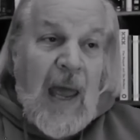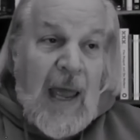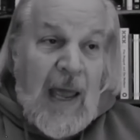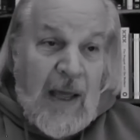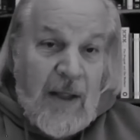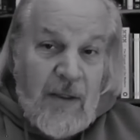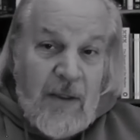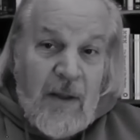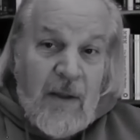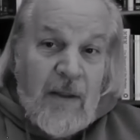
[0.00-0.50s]

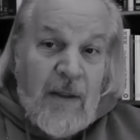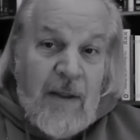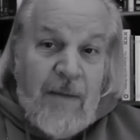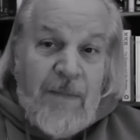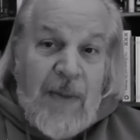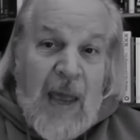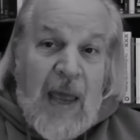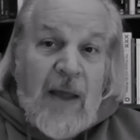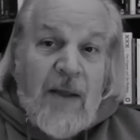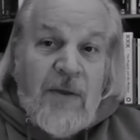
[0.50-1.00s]
and
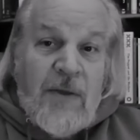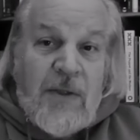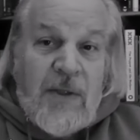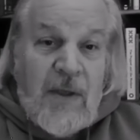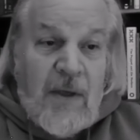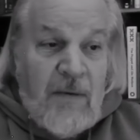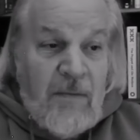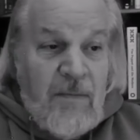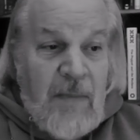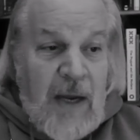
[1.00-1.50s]

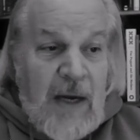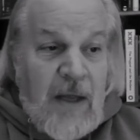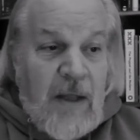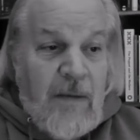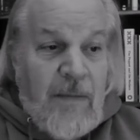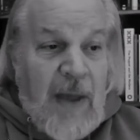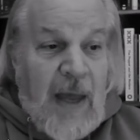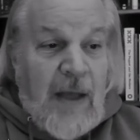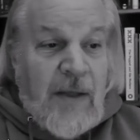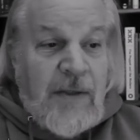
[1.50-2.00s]
many of
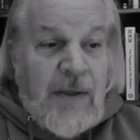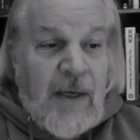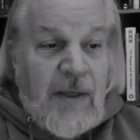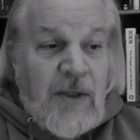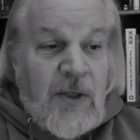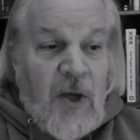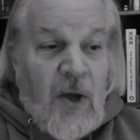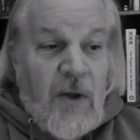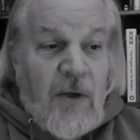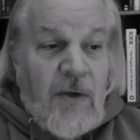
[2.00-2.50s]
the bands I
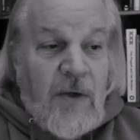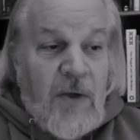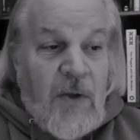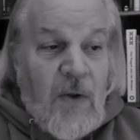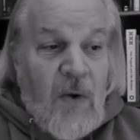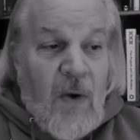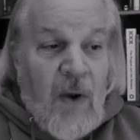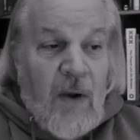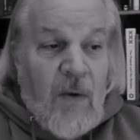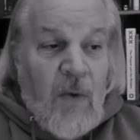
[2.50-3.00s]
saw in New
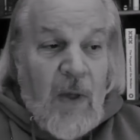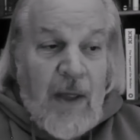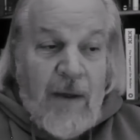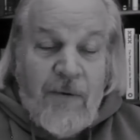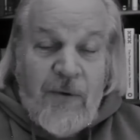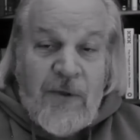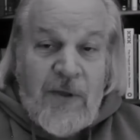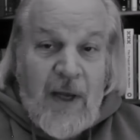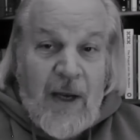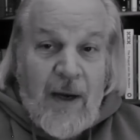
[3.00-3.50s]
York while I
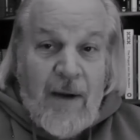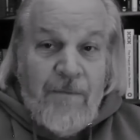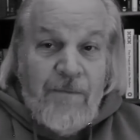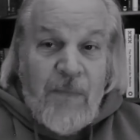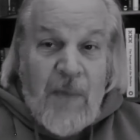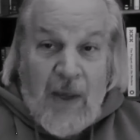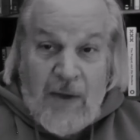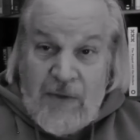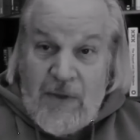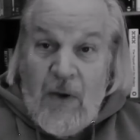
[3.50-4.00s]
was
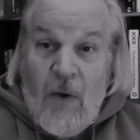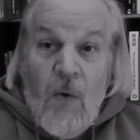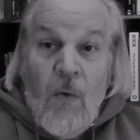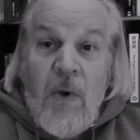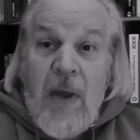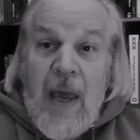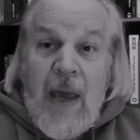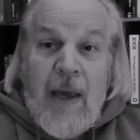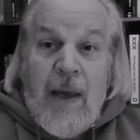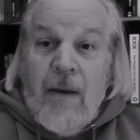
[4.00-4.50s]
there, I said,
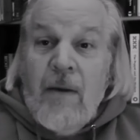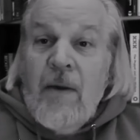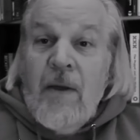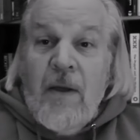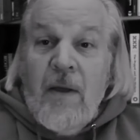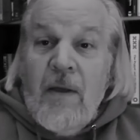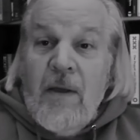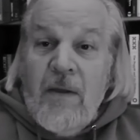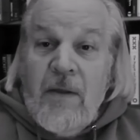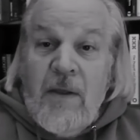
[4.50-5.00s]
okay,
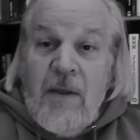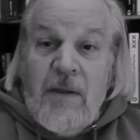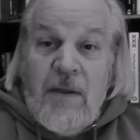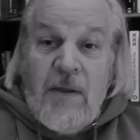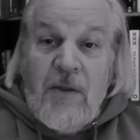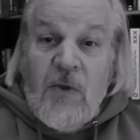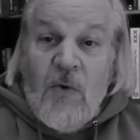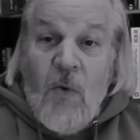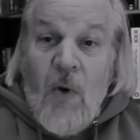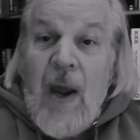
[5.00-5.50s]
this
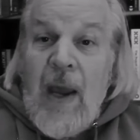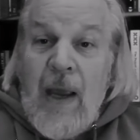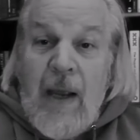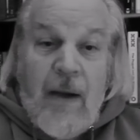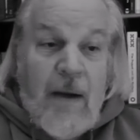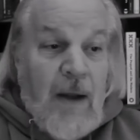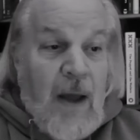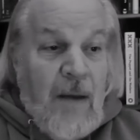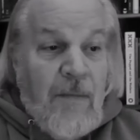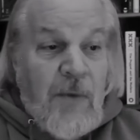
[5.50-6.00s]
is
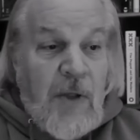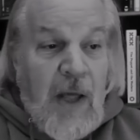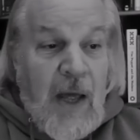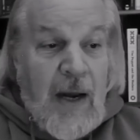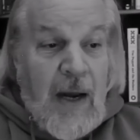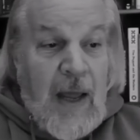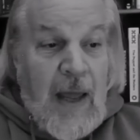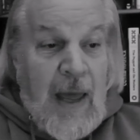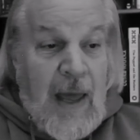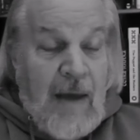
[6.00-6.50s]
great. I'm
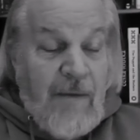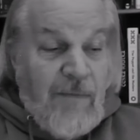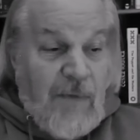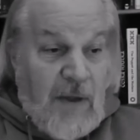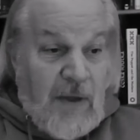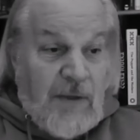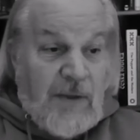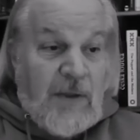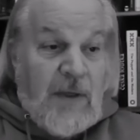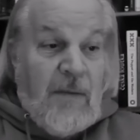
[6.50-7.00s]
glad I have
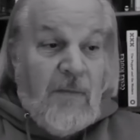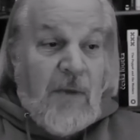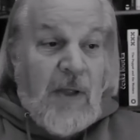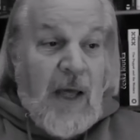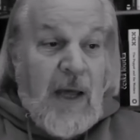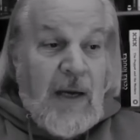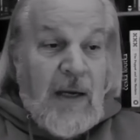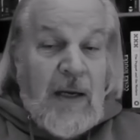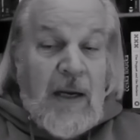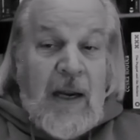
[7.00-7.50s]
this. I'm
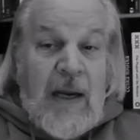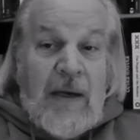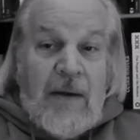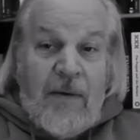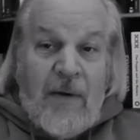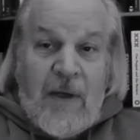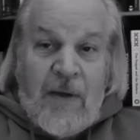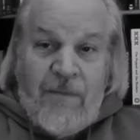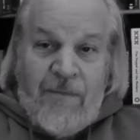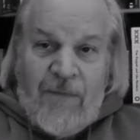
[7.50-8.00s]
glad
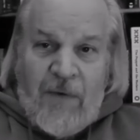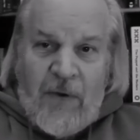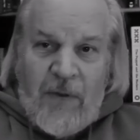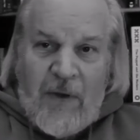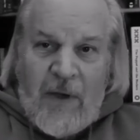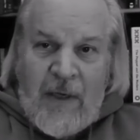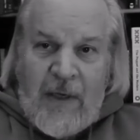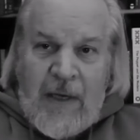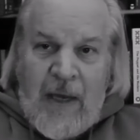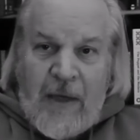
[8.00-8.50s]
it
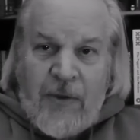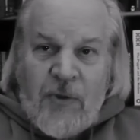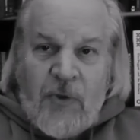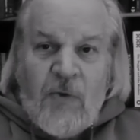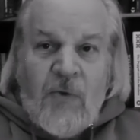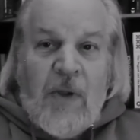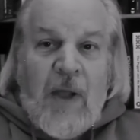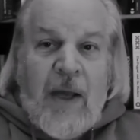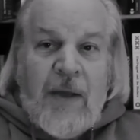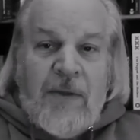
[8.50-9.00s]
further
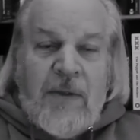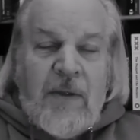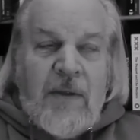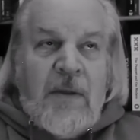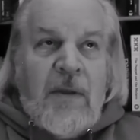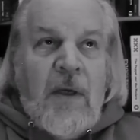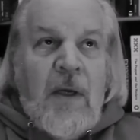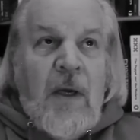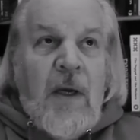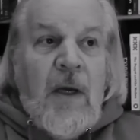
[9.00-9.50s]

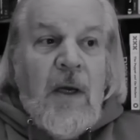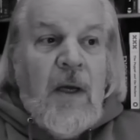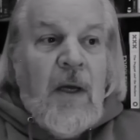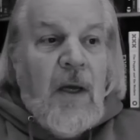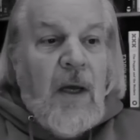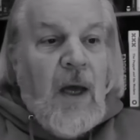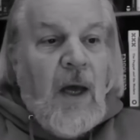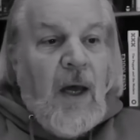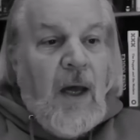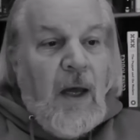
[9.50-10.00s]
contextualizes
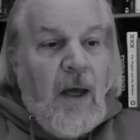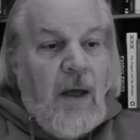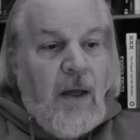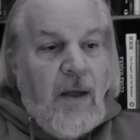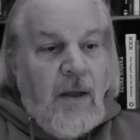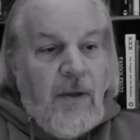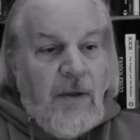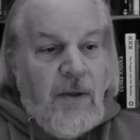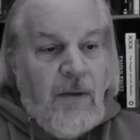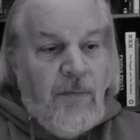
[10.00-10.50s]

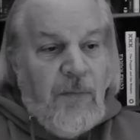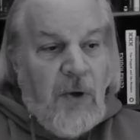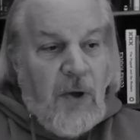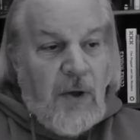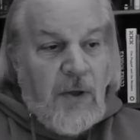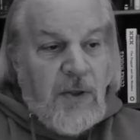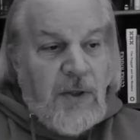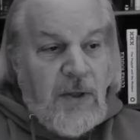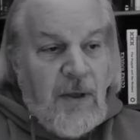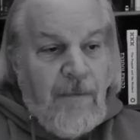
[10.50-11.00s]
the
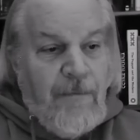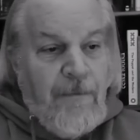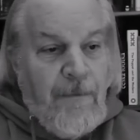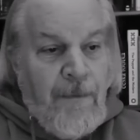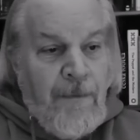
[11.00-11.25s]
books.